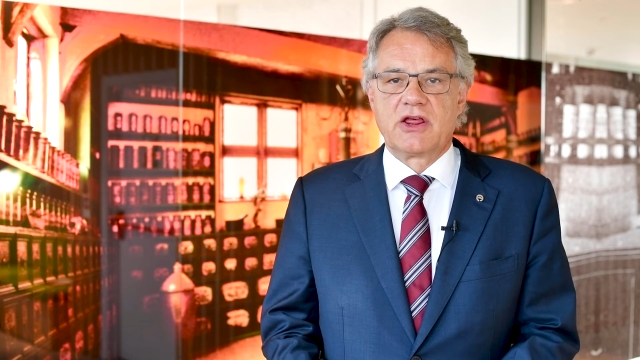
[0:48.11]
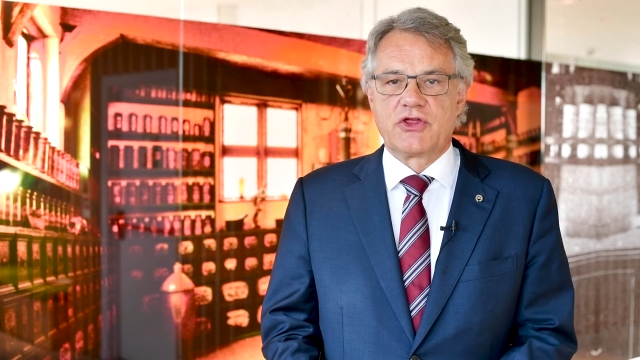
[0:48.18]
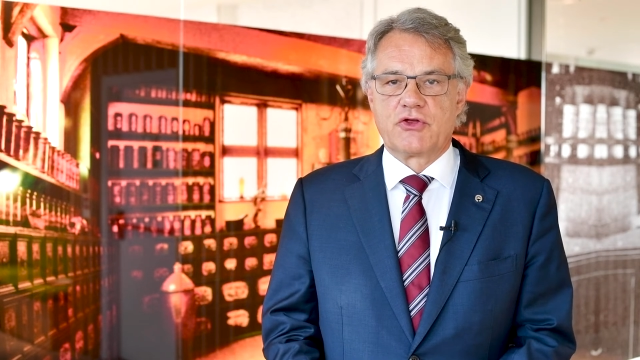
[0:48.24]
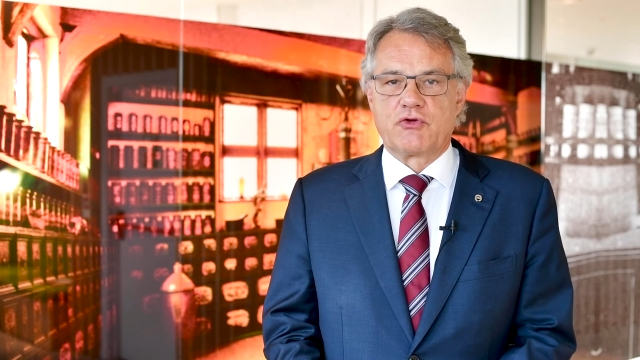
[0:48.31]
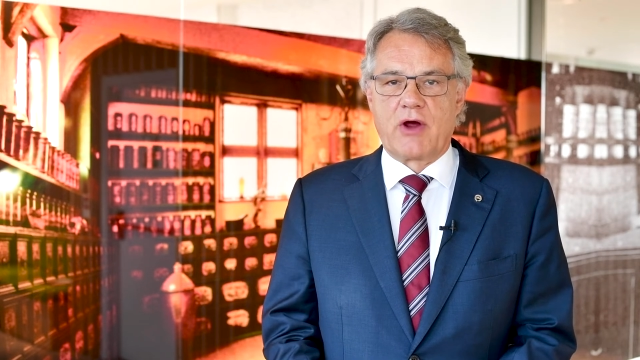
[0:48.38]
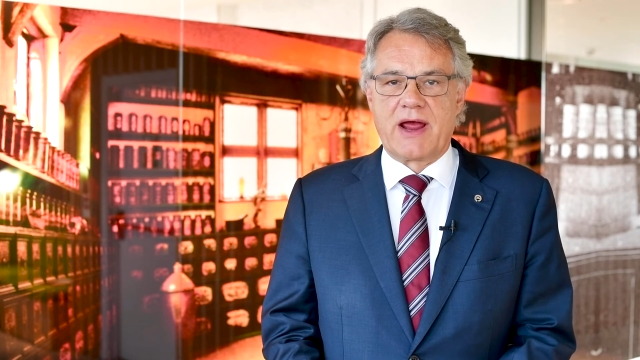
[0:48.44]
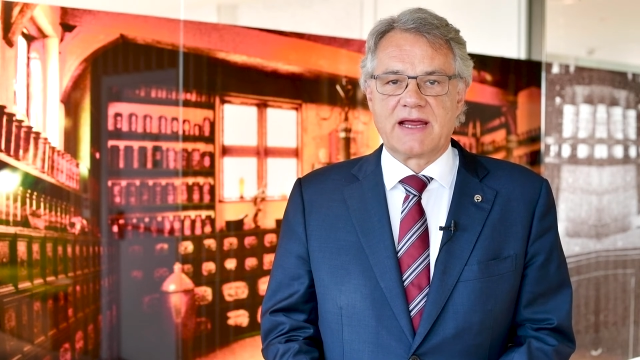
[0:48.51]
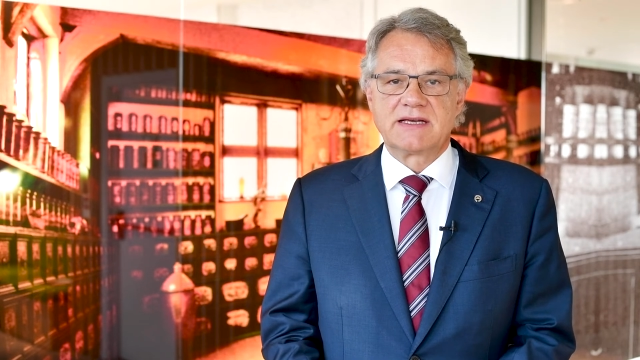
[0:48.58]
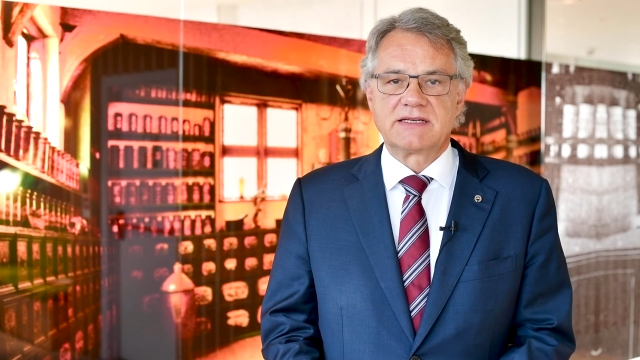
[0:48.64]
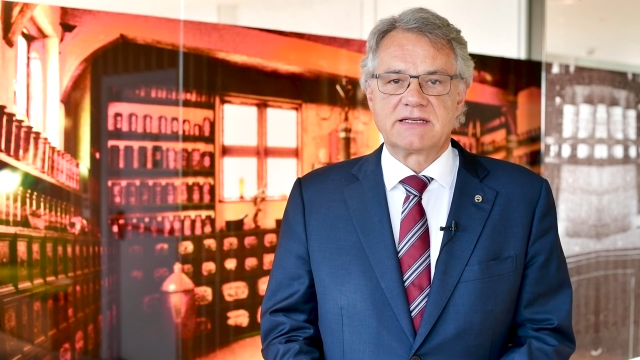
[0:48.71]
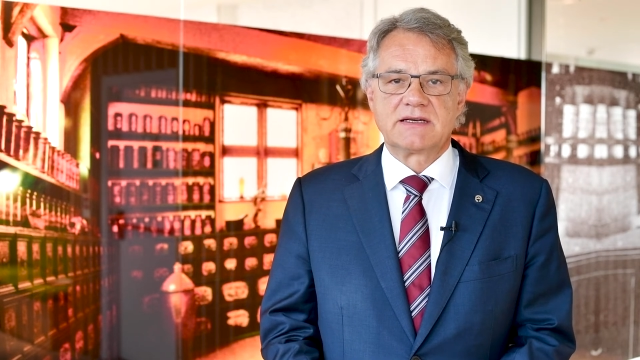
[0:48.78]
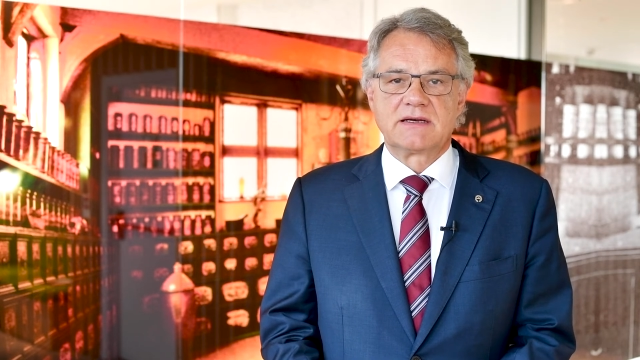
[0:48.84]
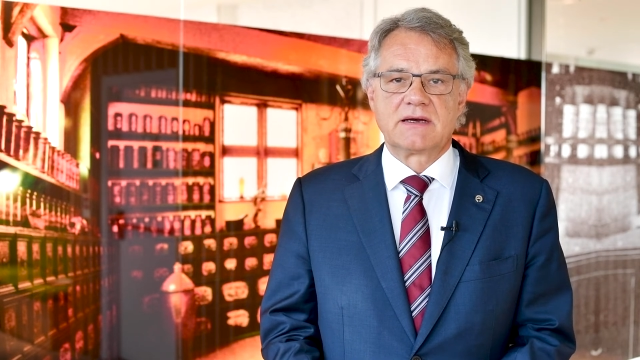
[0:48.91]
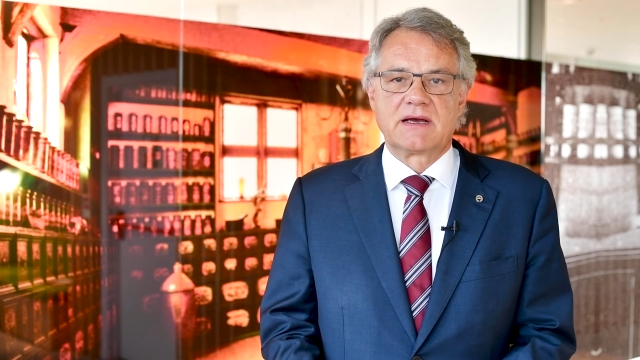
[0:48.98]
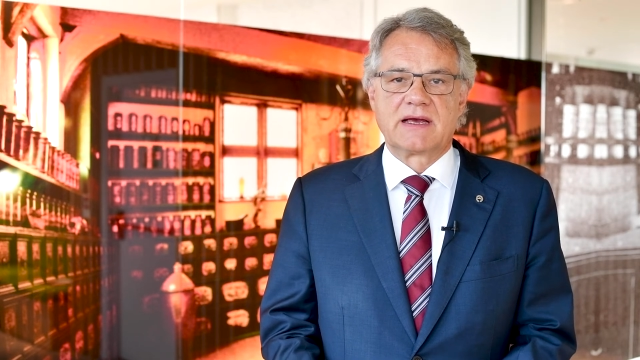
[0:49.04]
strength,
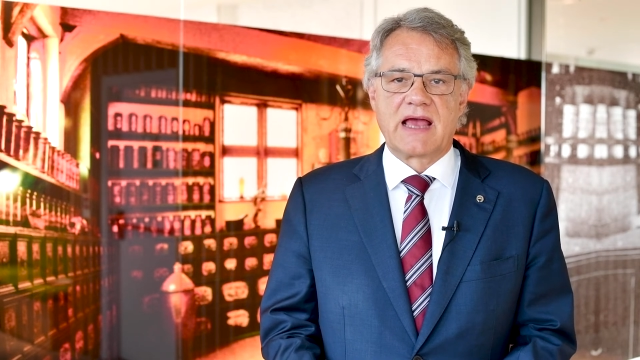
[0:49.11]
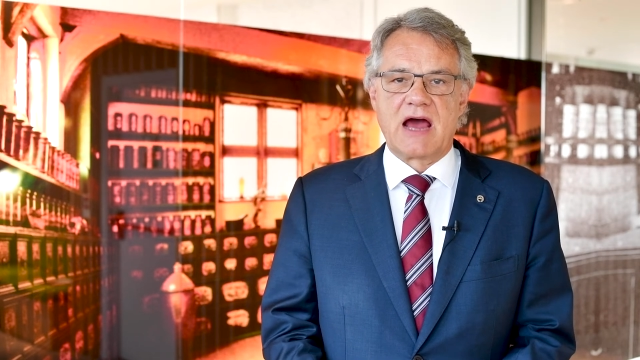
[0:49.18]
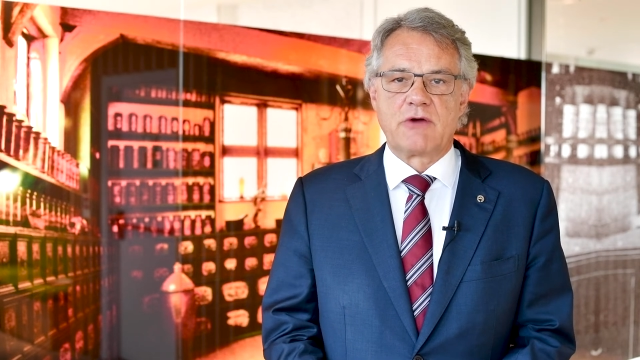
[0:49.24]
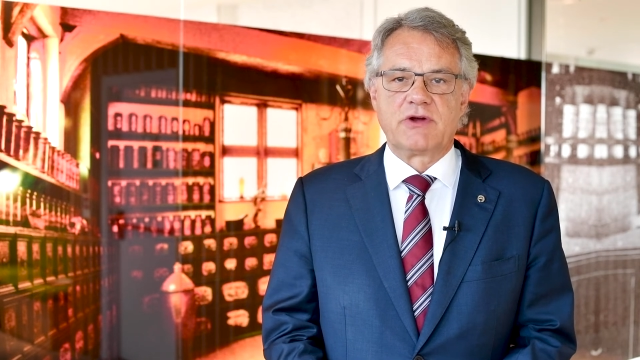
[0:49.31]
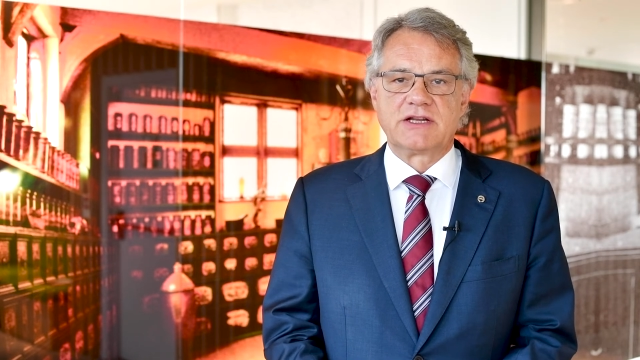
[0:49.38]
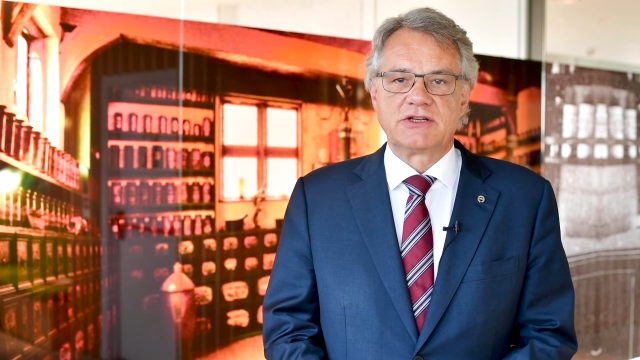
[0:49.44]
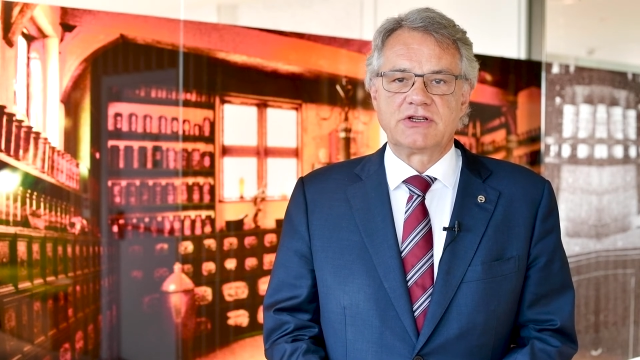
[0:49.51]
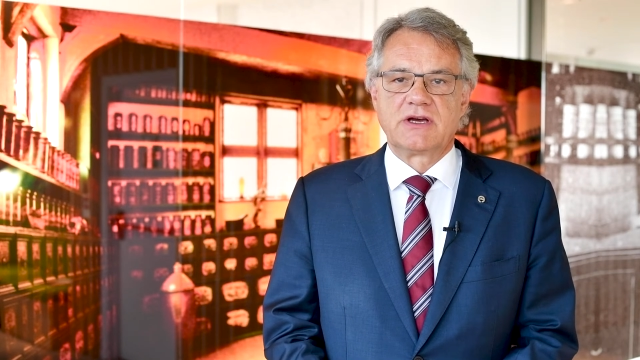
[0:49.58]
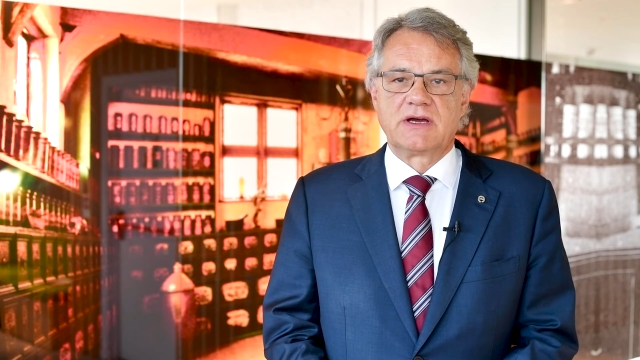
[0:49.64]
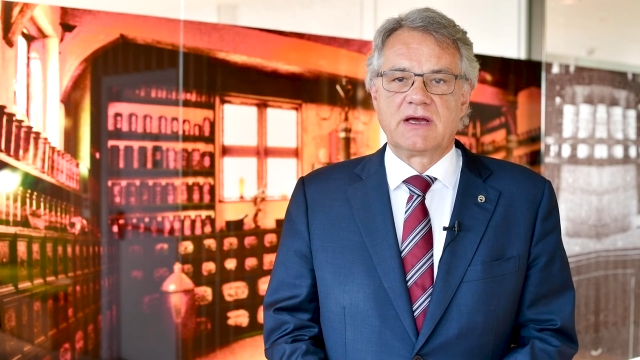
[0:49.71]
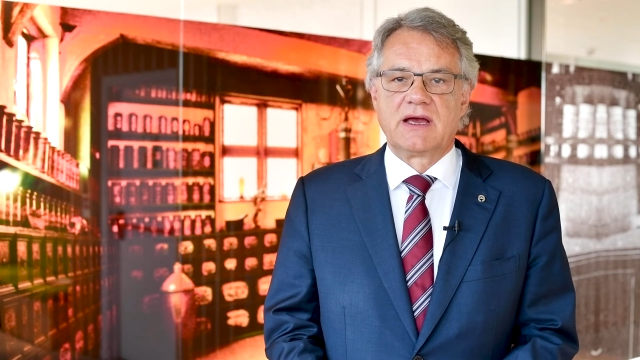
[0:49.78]
courage,